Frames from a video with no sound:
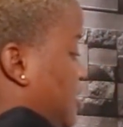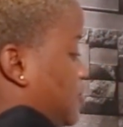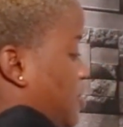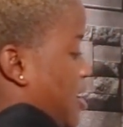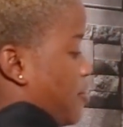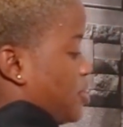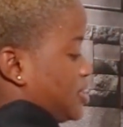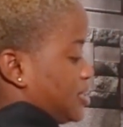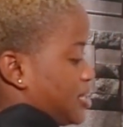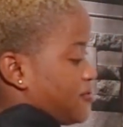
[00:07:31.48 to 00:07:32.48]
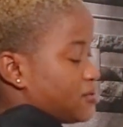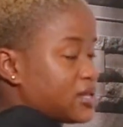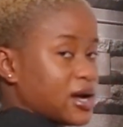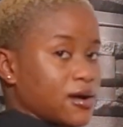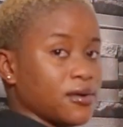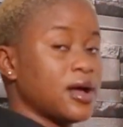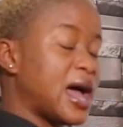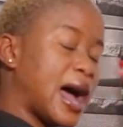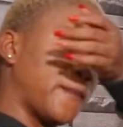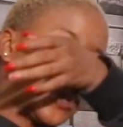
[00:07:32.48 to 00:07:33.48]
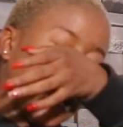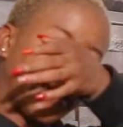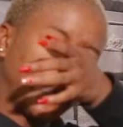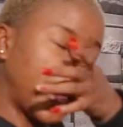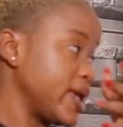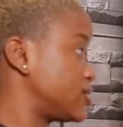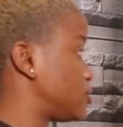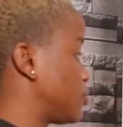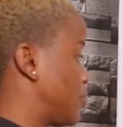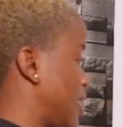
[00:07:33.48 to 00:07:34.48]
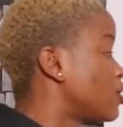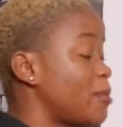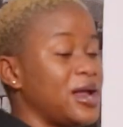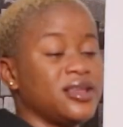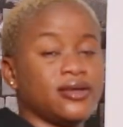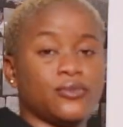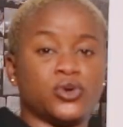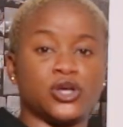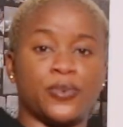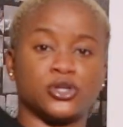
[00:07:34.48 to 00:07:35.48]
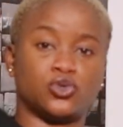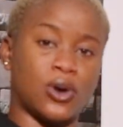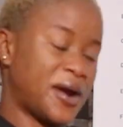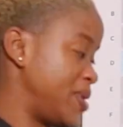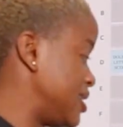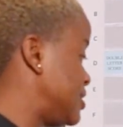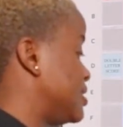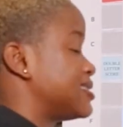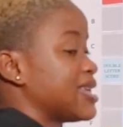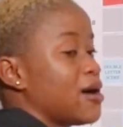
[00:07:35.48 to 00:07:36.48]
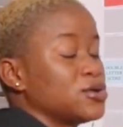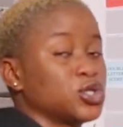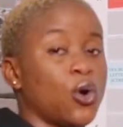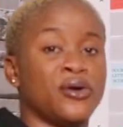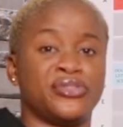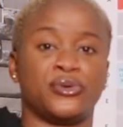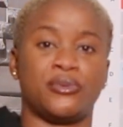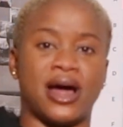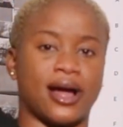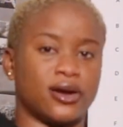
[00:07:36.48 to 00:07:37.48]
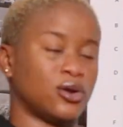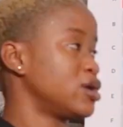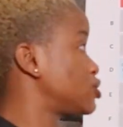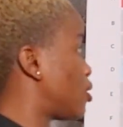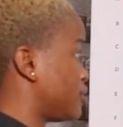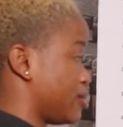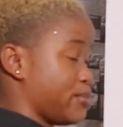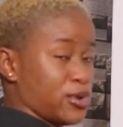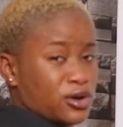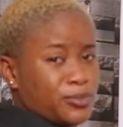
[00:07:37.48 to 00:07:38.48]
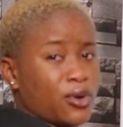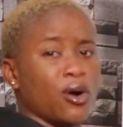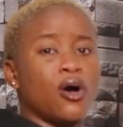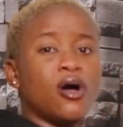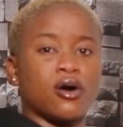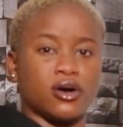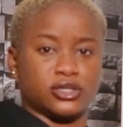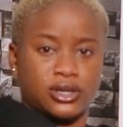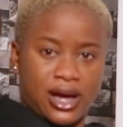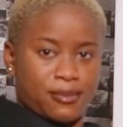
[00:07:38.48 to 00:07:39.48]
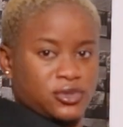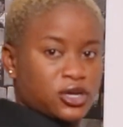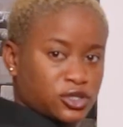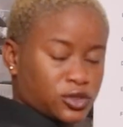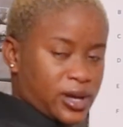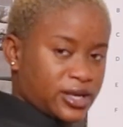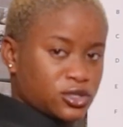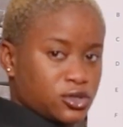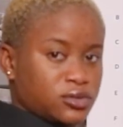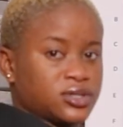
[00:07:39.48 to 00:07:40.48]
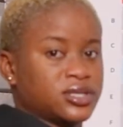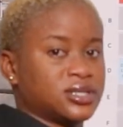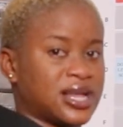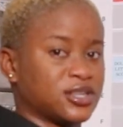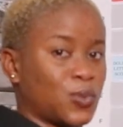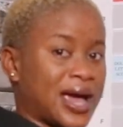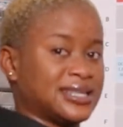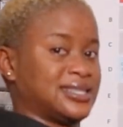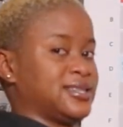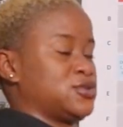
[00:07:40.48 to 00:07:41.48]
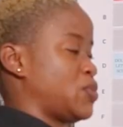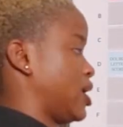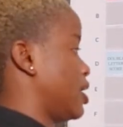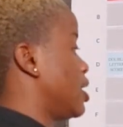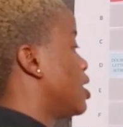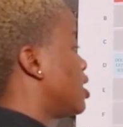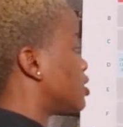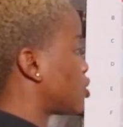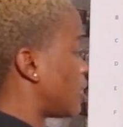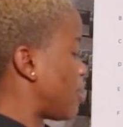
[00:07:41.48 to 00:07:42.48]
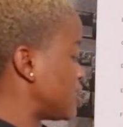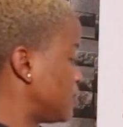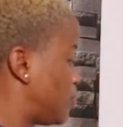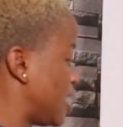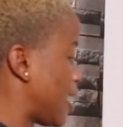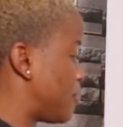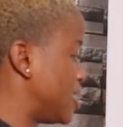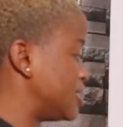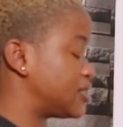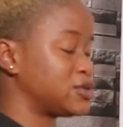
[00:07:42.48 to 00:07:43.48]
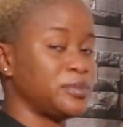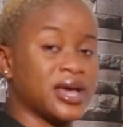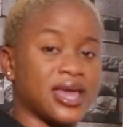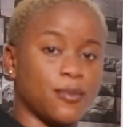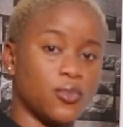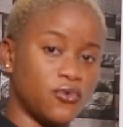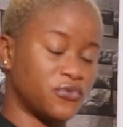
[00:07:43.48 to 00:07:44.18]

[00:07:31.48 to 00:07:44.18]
this is player B's 7th tile, and player B is to pick. Normally we're supposed to arrange these tiles on the rack, not on the board, but because I'm just trying to use this, that's why it's this way. So imagine player B is to make a move